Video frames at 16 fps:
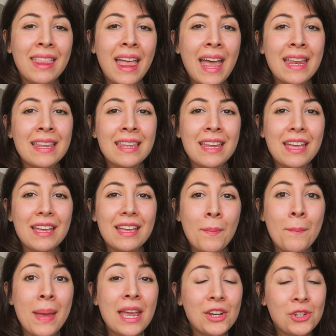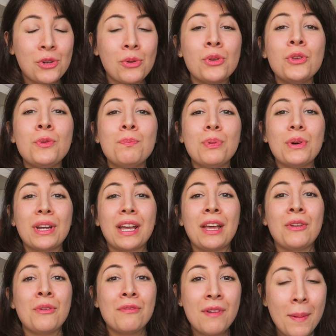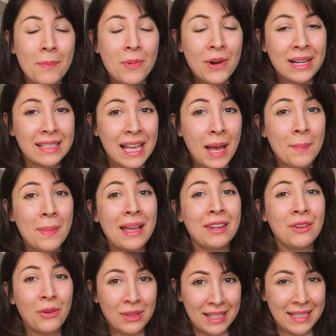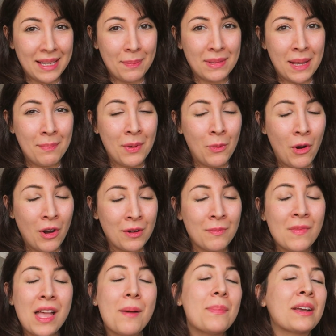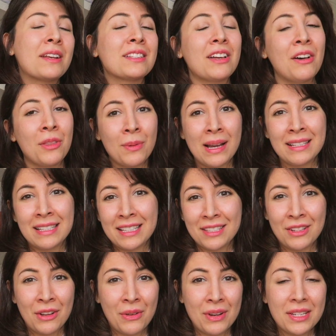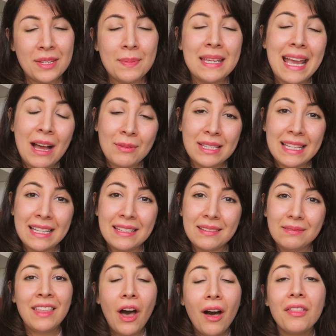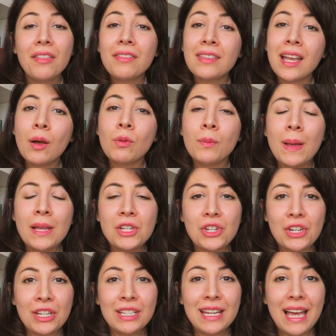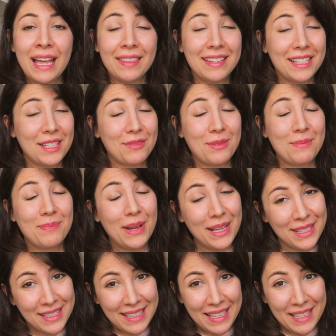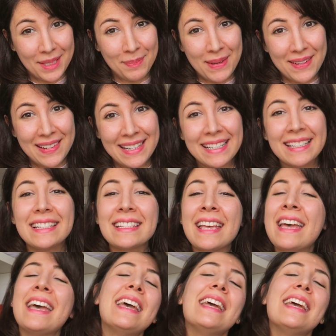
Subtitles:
then make sure you book a November exam and not the September one, because otherwise it's not going to be counted. The other thing I will mention, and this is from personal experience,